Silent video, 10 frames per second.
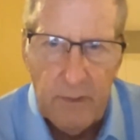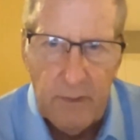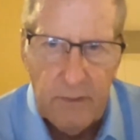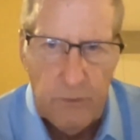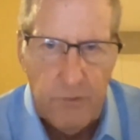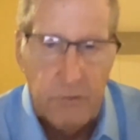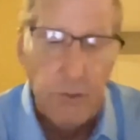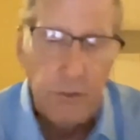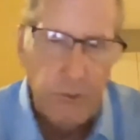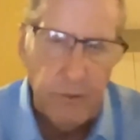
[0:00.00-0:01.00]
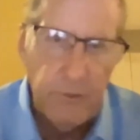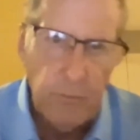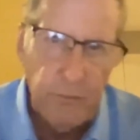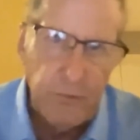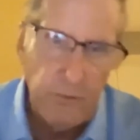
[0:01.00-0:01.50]
So the surgery to
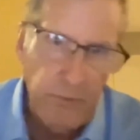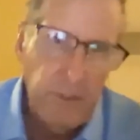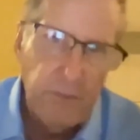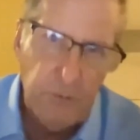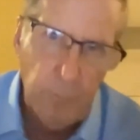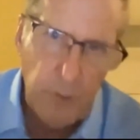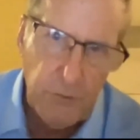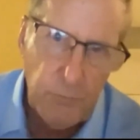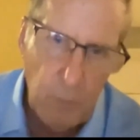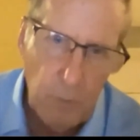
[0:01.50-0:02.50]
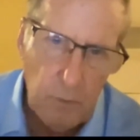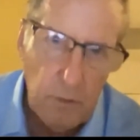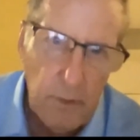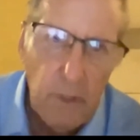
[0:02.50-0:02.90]
insert these is much smaller.